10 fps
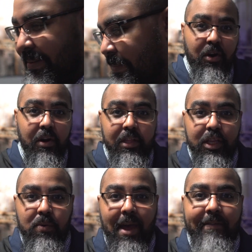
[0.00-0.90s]
Currently
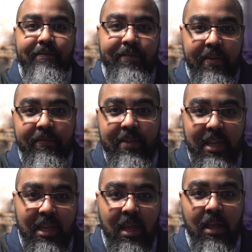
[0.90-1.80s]
you have
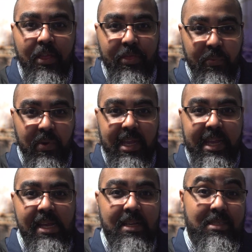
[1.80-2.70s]

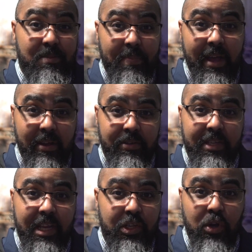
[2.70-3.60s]
53 spells
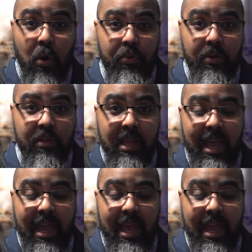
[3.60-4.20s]
in total,